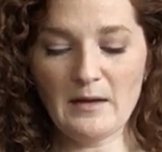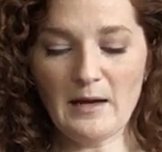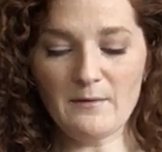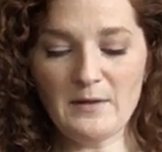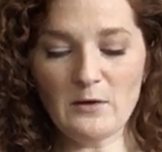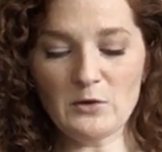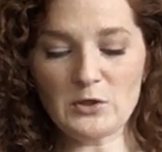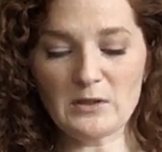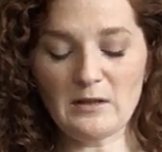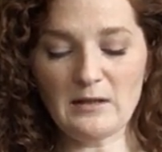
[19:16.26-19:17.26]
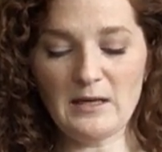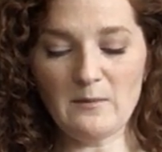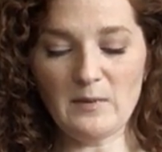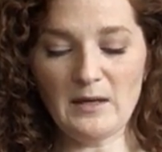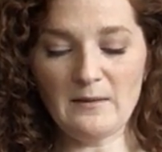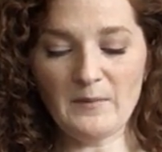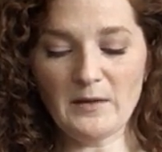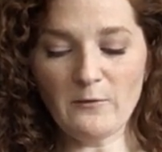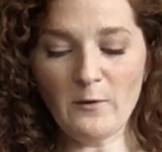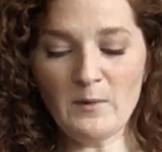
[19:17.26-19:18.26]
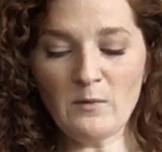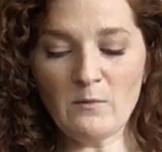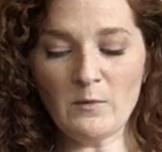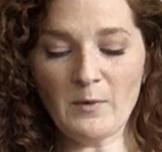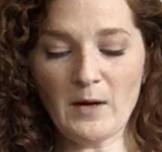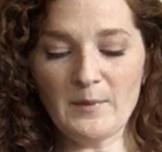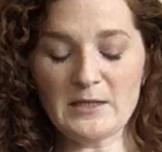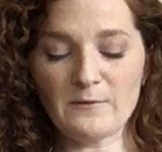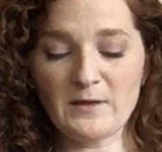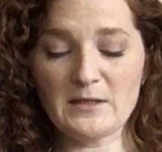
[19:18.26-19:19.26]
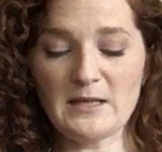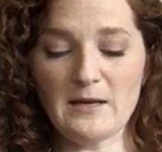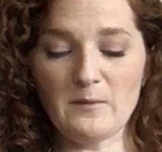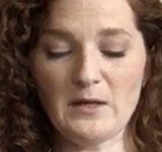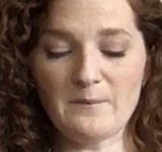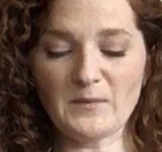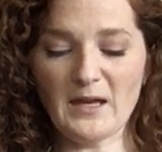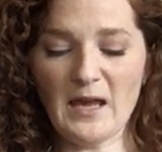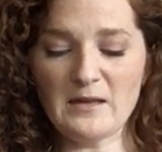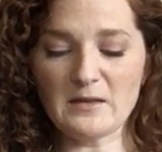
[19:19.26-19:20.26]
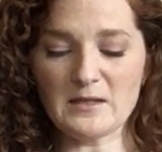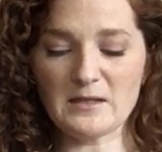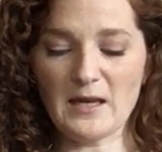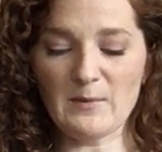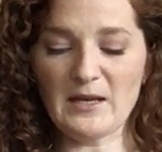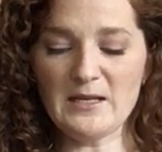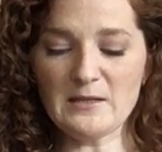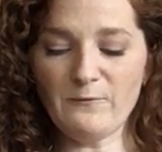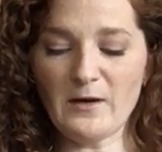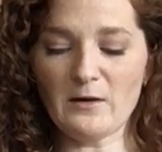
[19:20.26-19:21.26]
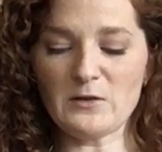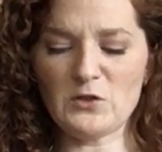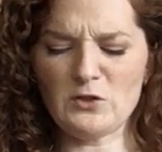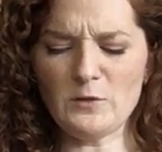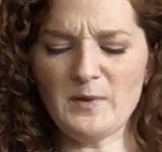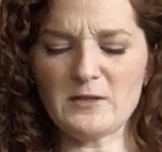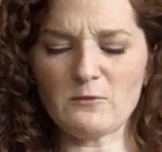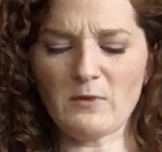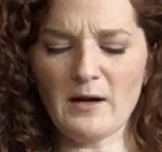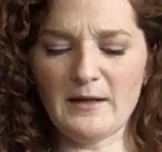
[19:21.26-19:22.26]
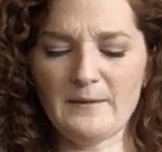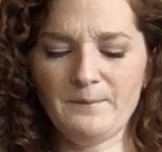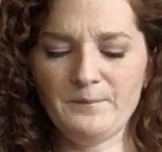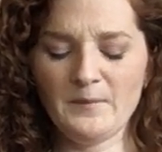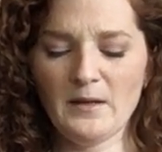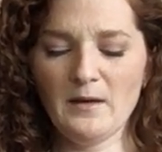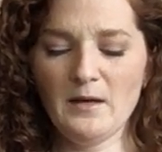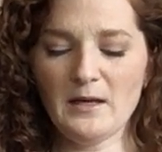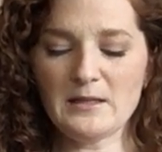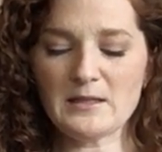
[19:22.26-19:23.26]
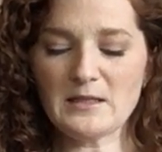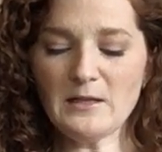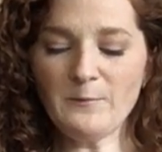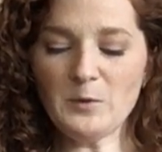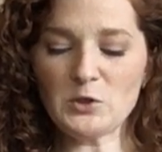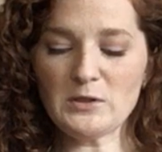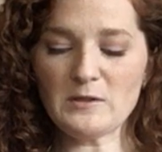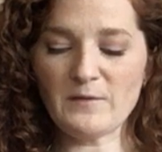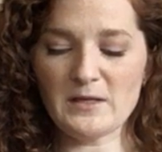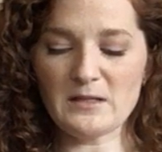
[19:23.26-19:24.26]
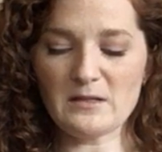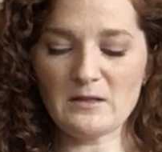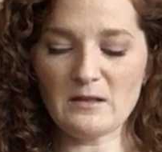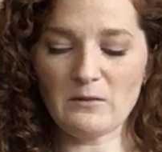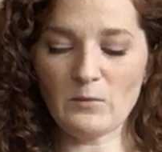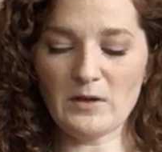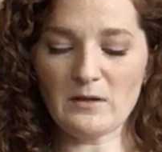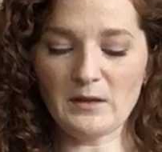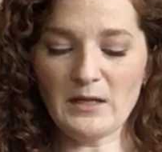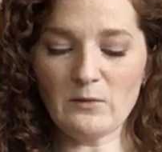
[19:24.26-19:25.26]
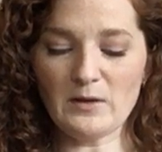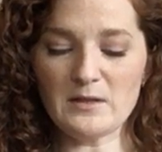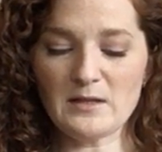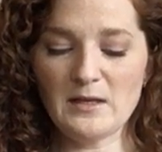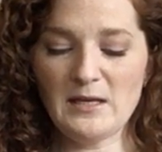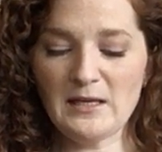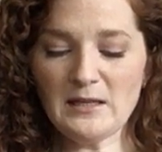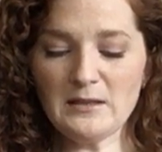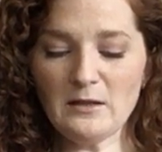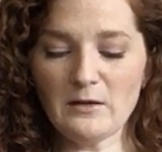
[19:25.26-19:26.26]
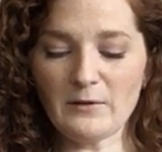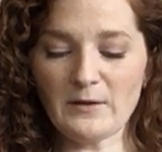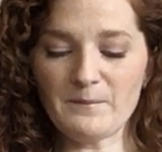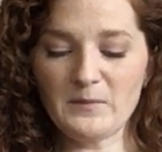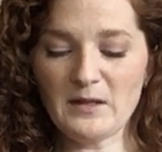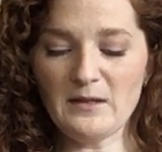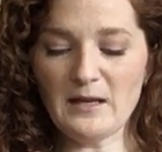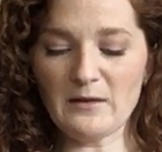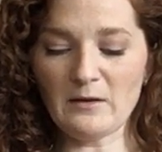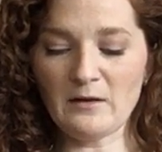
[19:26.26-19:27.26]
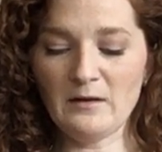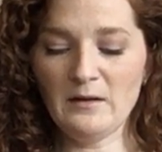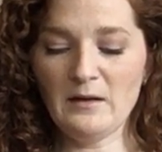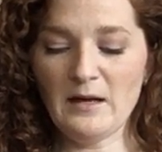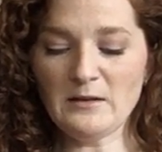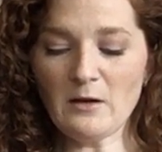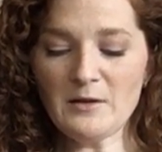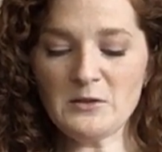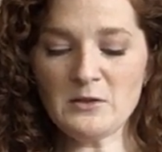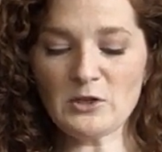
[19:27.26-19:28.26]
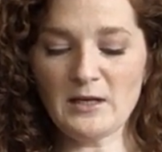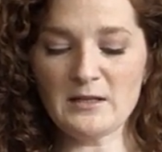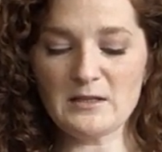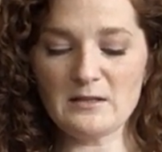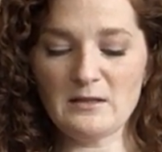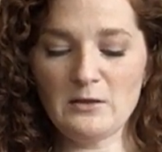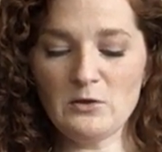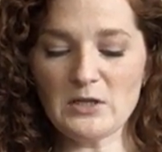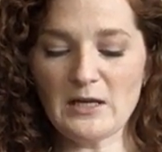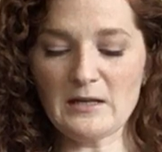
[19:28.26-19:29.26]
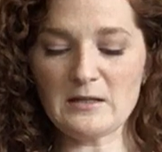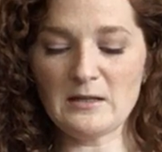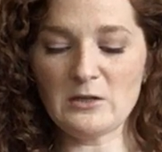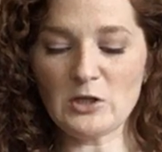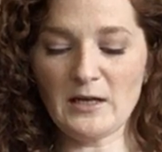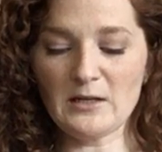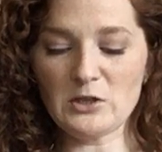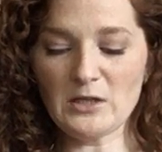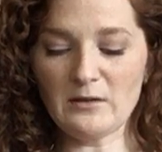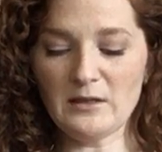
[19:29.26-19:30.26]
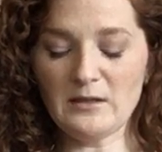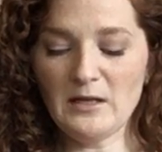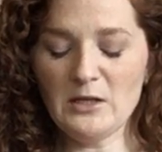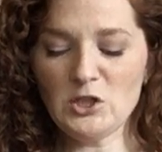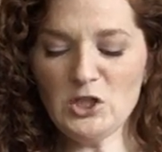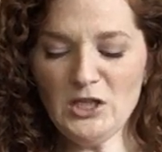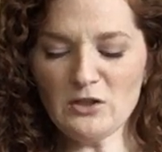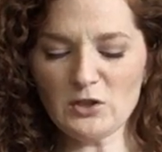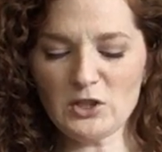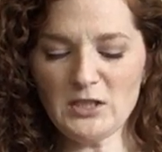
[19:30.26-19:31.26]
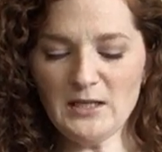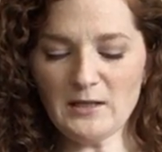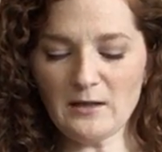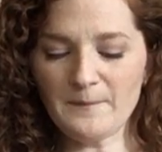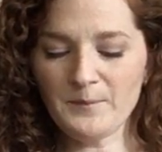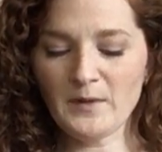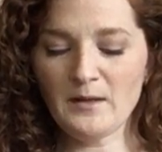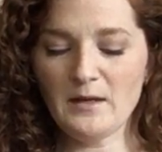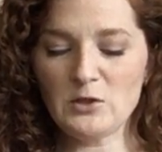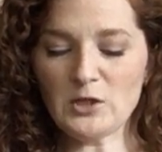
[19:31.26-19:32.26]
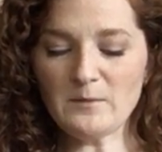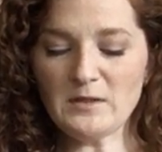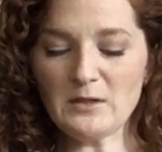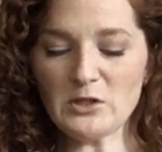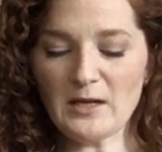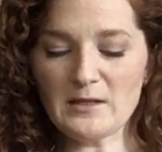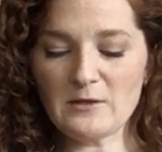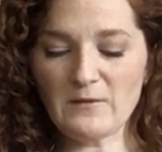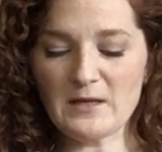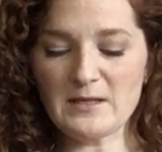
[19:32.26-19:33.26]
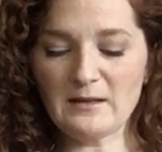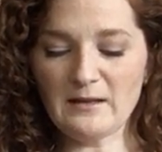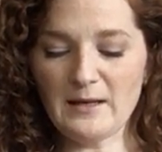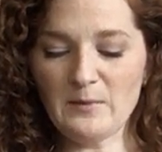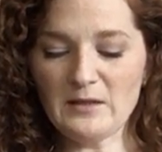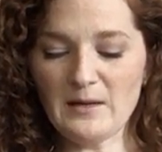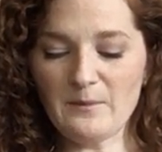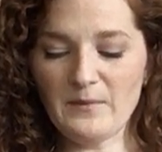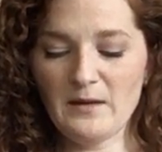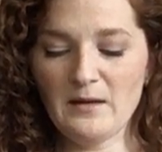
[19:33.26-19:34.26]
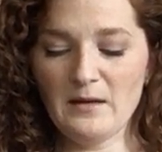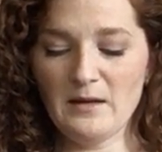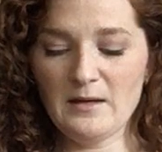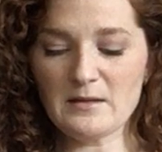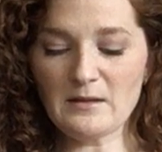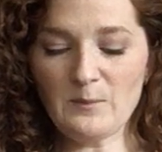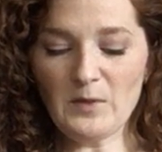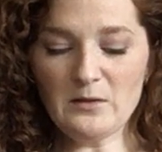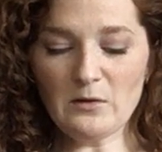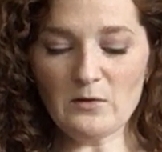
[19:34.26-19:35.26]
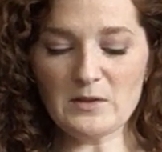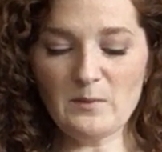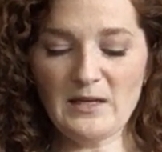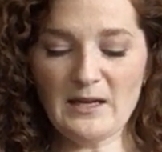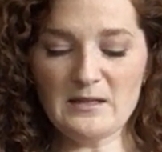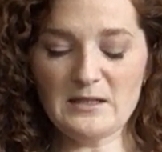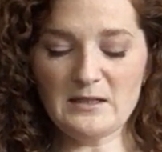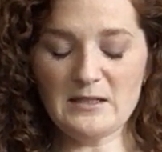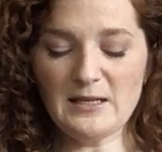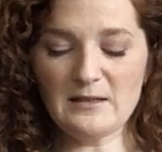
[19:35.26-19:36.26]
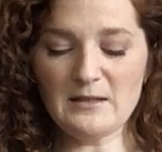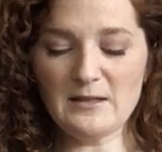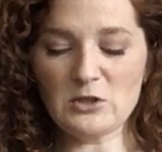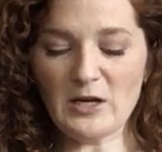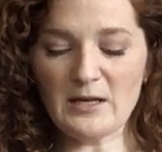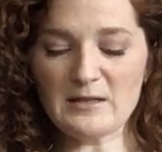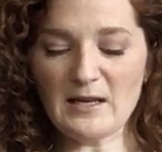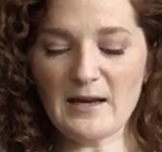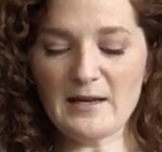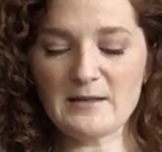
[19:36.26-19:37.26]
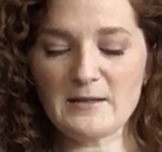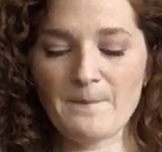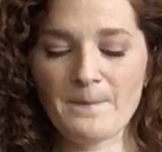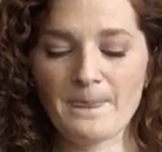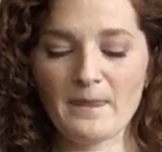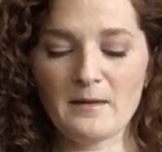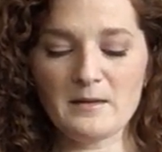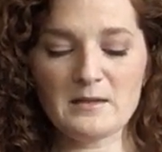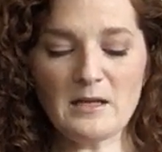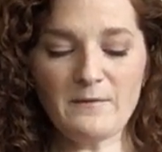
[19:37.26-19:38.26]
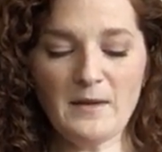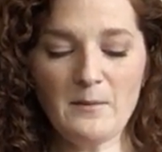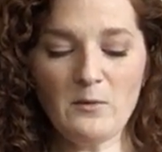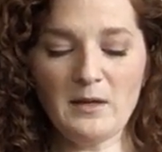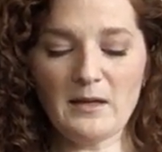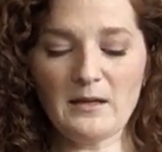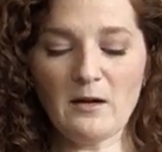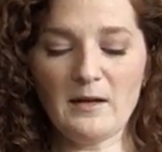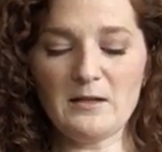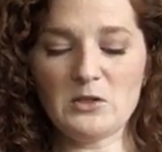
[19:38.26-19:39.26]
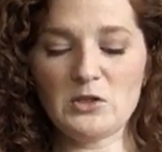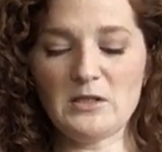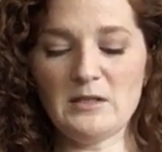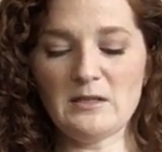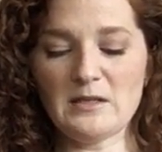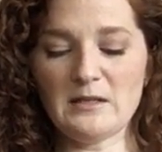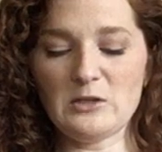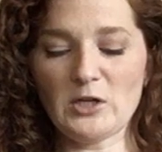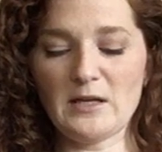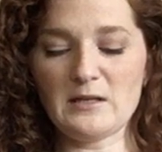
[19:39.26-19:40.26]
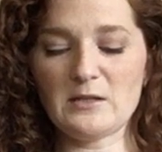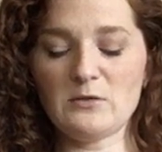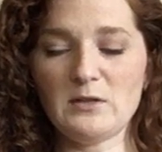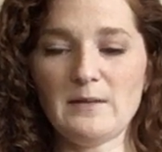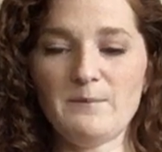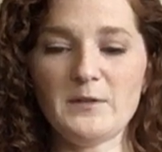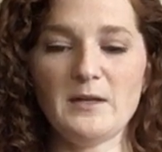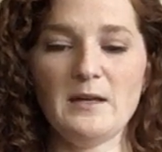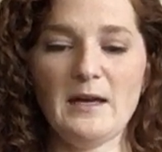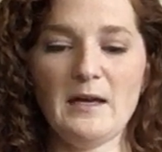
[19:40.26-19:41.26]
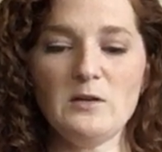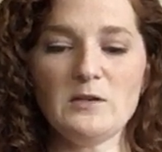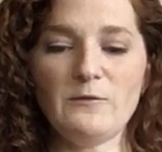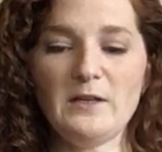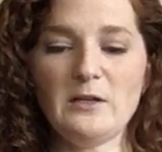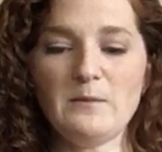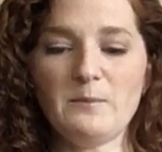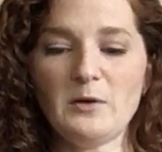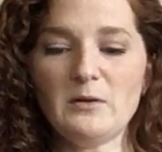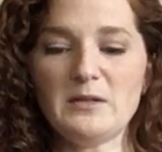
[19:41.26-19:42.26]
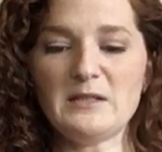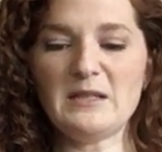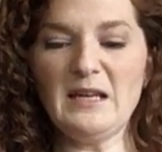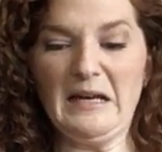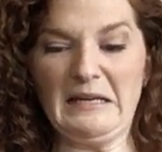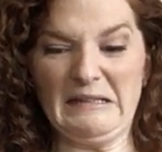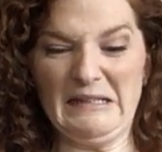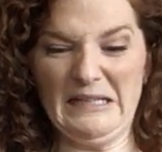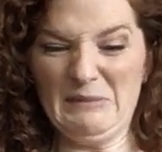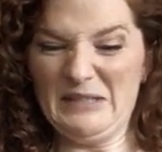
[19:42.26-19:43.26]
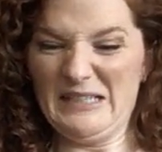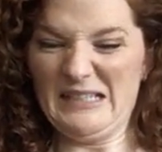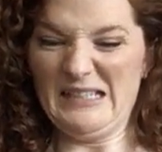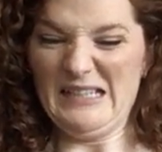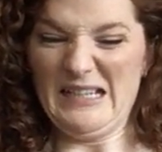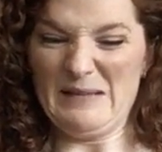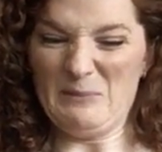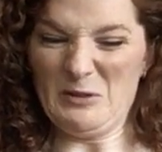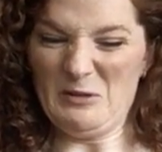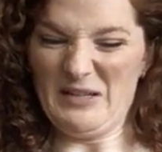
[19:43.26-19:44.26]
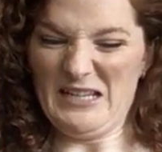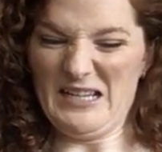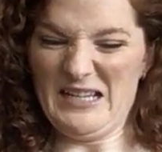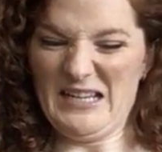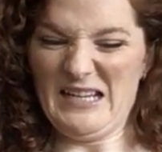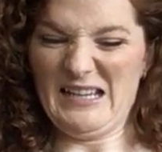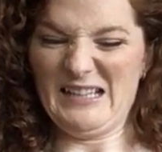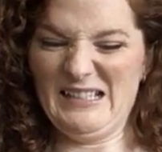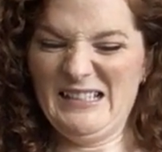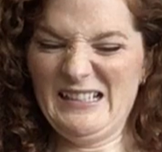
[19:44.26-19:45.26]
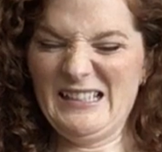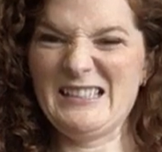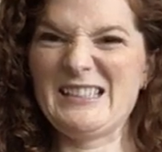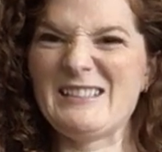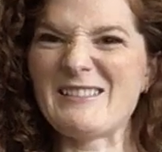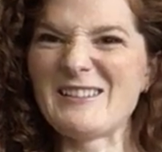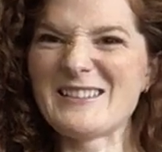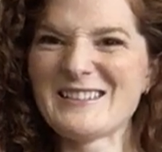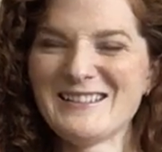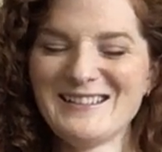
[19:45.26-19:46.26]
out of the ocean and eat me, and the foamy one will probably asphyxiate me. I hate this game. It isn't fair, it's stupid, it's rotten. And instead of pushing his face into one of the liquids, he kicked it over, then the other, and dodged the giant's huge hands, and the giant shouted, "Cheater! Cheater!" He jumped at the giant's face and clambered up his lip and nose and began to dig into the giant's eyes. The stuff came away like cottage cheese, and the giant screamed. Ender's figure burrowed into the eye, climbed in, and burrowed in and in. Gross.